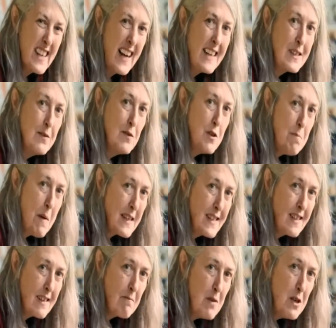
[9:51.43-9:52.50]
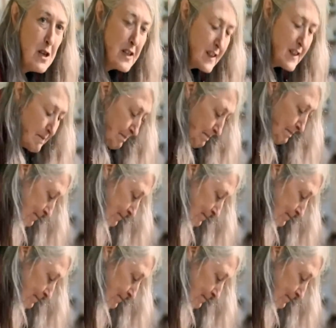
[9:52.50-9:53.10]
was a case of domestic murder.